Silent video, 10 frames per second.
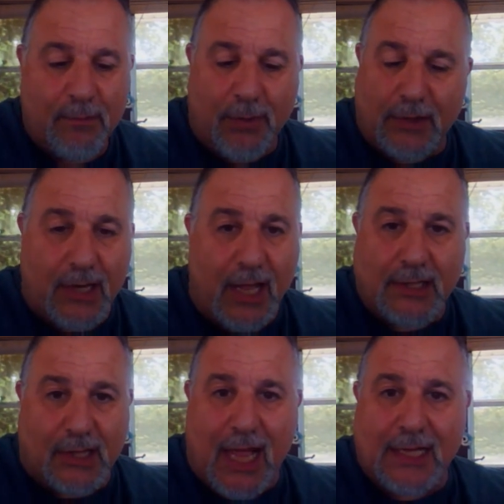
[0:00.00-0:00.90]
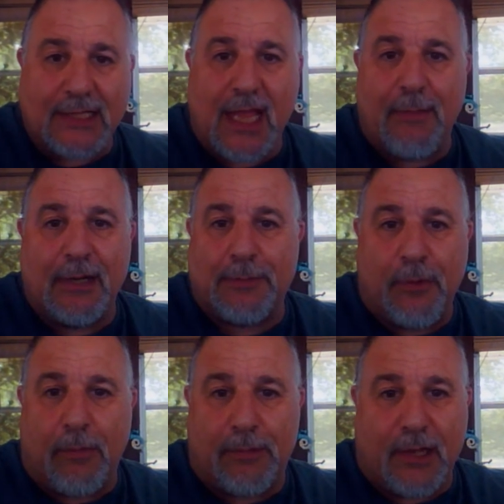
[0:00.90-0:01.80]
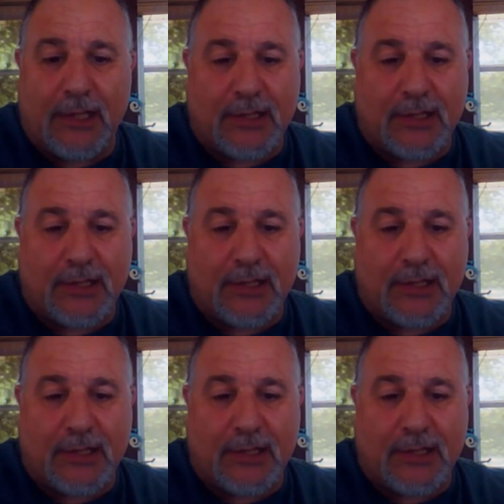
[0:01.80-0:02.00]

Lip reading: But tonight's the last game of this pool play.